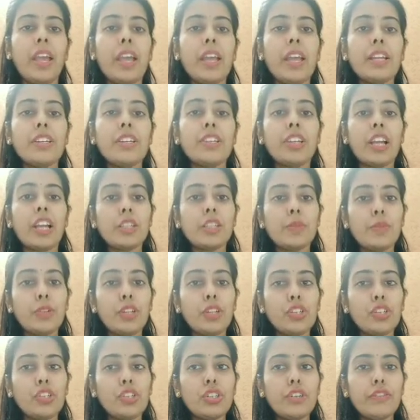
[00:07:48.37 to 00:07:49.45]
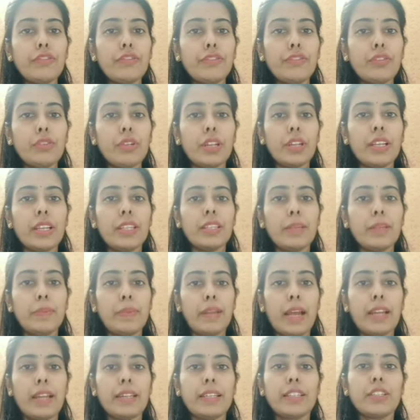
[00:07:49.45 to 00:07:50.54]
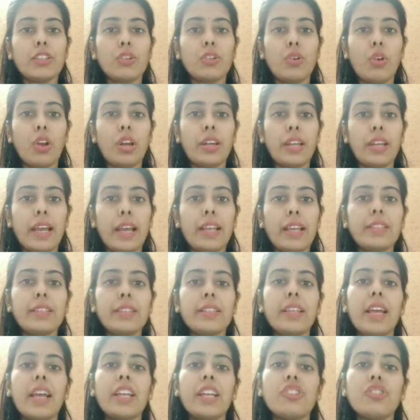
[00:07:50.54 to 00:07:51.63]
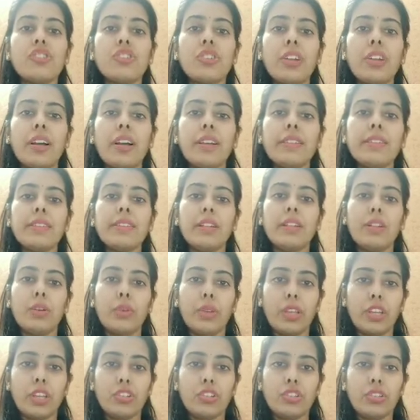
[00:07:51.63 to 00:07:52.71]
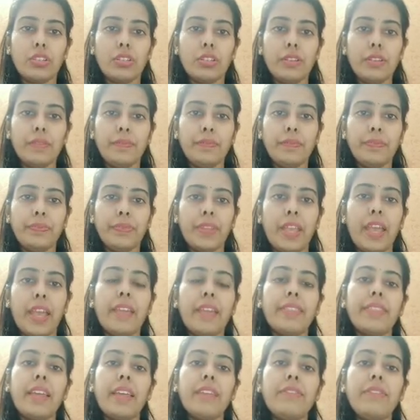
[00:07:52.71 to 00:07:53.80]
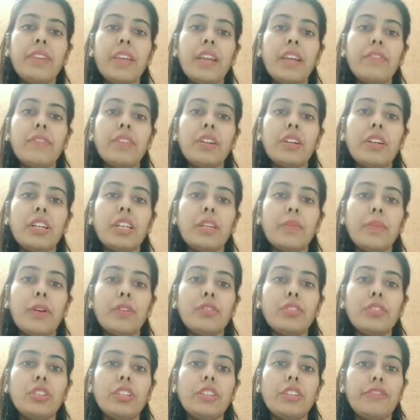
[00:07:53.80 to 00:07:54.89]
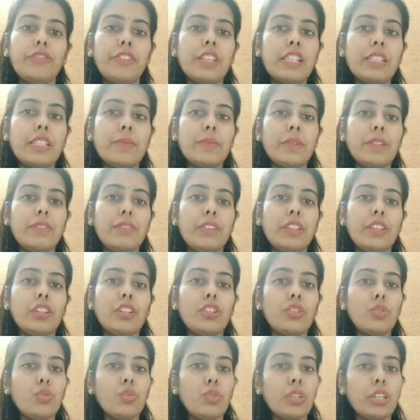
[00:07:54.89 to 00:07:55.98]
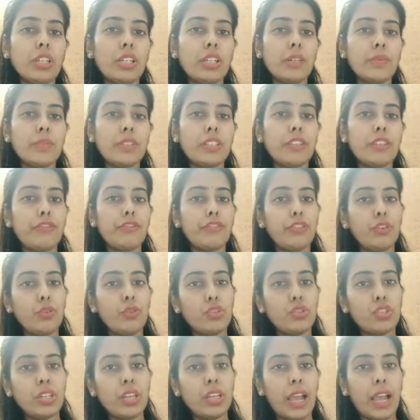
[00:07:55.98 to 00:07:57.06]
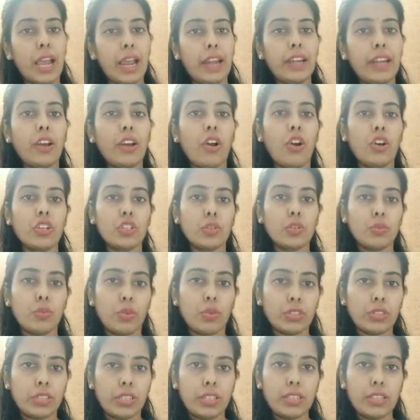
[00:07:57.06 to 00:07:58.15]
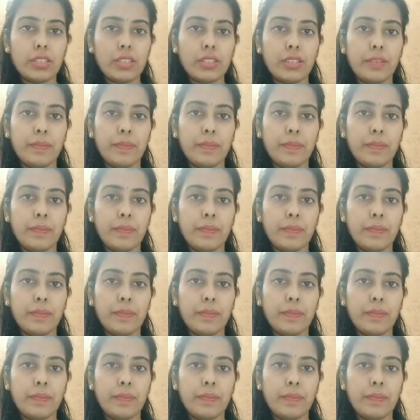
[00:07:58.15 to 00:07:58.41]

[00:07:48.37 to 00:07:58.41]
Transportation of food in the plant is called as translocation. Then we have learned about the difference between the two terms diffusion and osmosis.